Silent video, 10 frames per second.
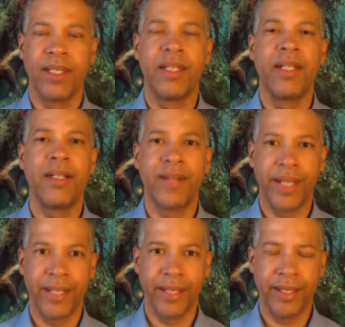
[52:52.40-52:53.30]
All
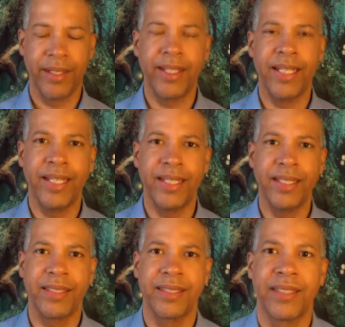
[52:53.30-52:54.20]
right.
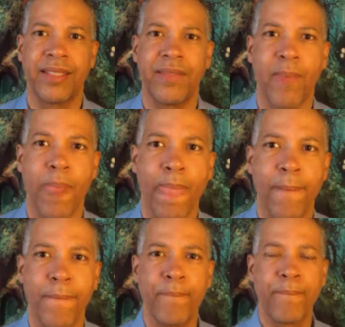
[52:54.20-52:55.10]
Yes.
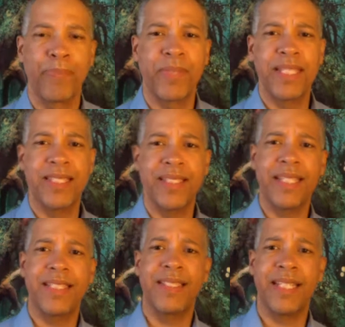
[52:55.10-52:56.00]

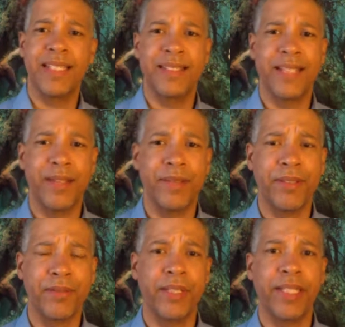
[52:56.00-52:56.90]
That
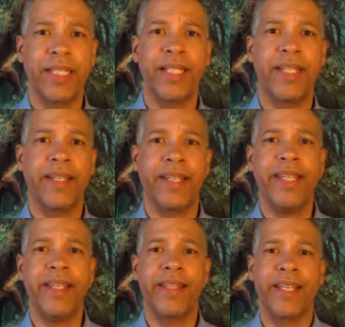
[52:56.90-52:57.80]
was really
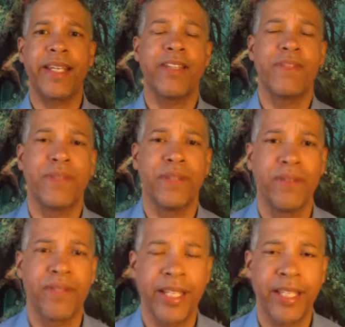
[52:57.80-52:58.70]
key. Thank you for
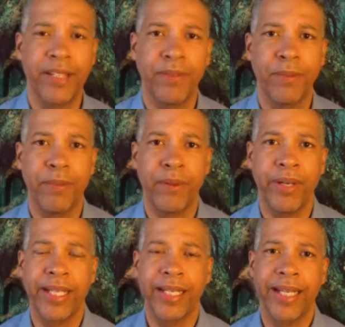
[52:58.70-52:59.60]

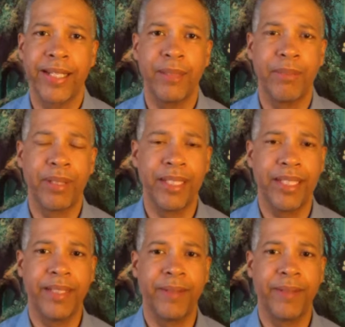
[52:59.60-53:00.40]
bringing that up, Lee.